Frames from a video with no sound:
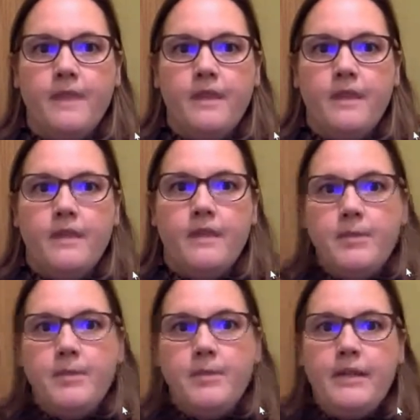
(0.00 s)
So
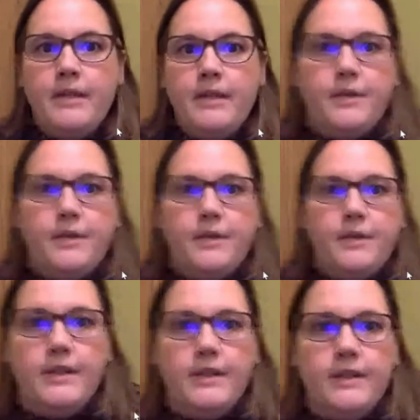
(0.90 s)
GPT-3
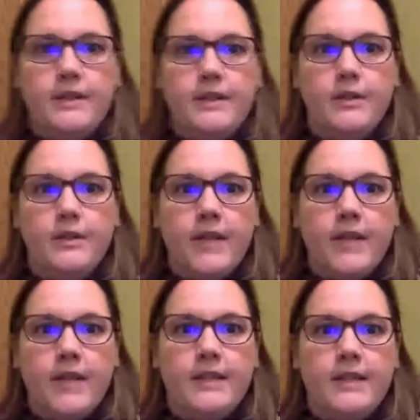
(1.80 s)
use
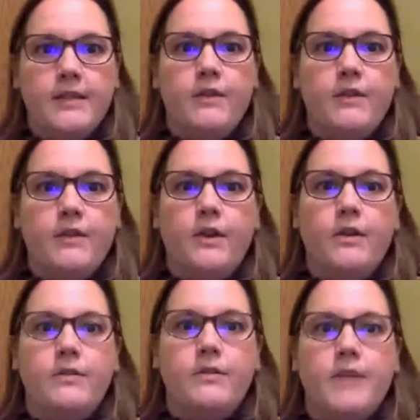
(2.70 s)
cases are as
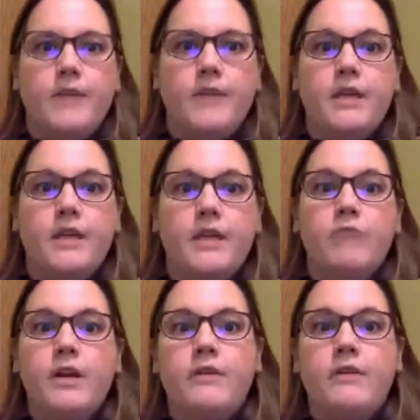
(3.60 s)
follows. It can
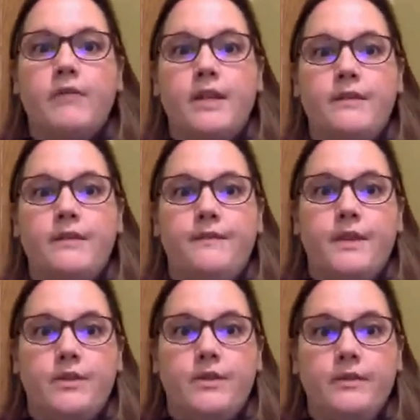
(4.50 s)
write creative
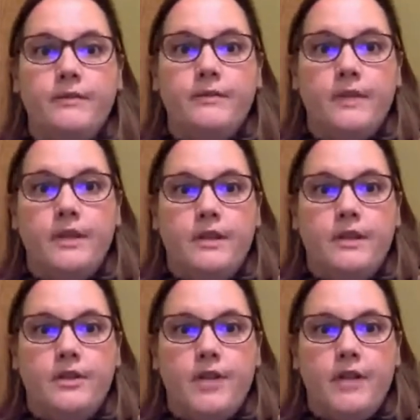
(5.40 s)
fiction,
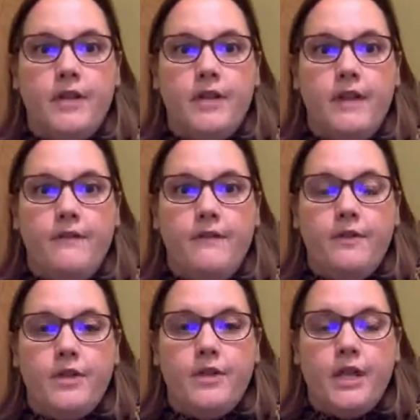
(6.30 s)
generate
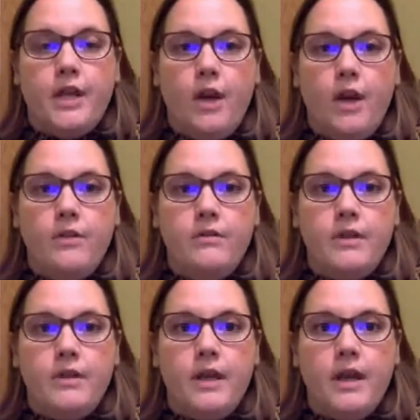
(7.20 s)
functioning code,
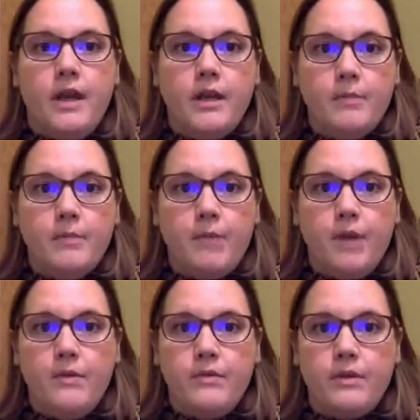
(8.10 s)
and
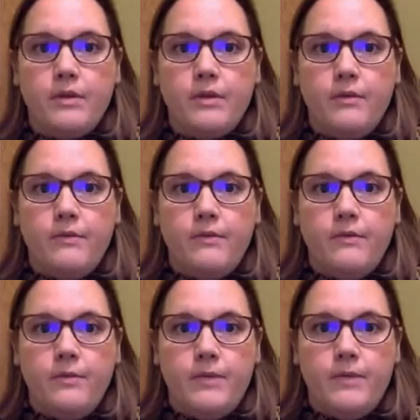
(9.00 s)
compose
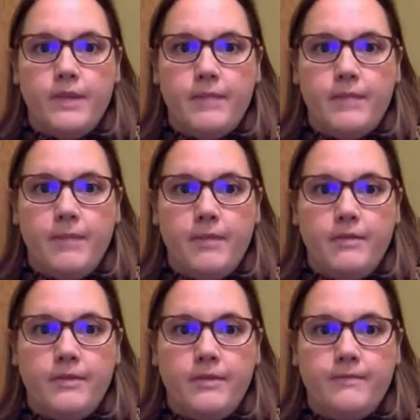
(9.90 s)
thoughtful business memos.